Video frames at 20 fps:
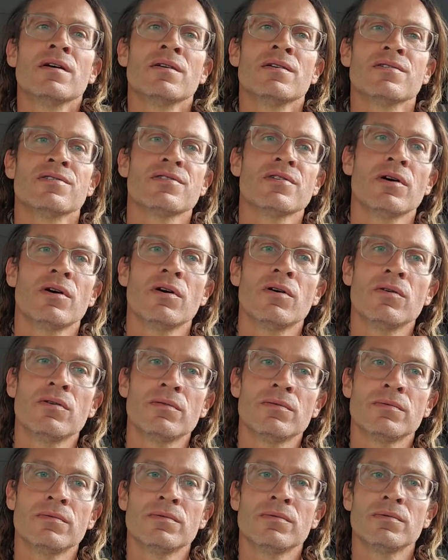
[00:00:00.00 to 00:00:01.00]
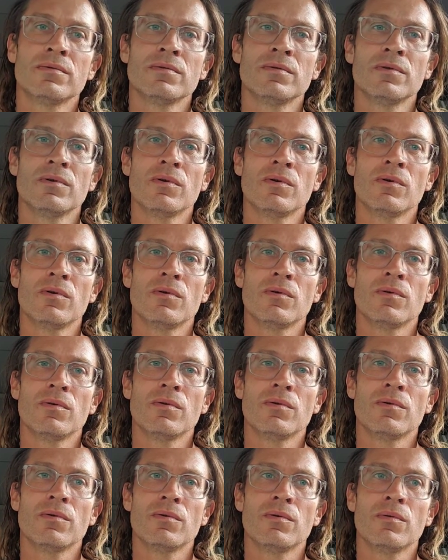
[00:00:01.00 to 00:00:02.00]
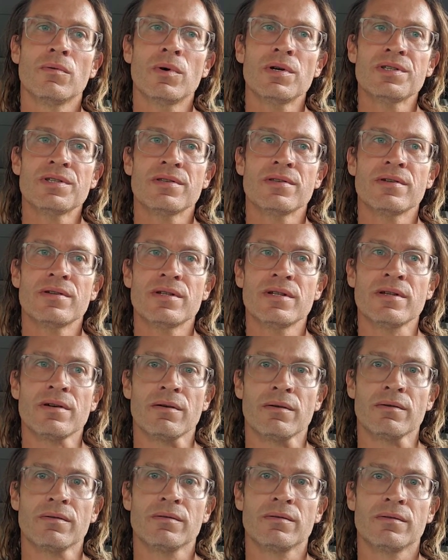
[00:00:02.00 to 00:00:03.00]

So, what's the deal?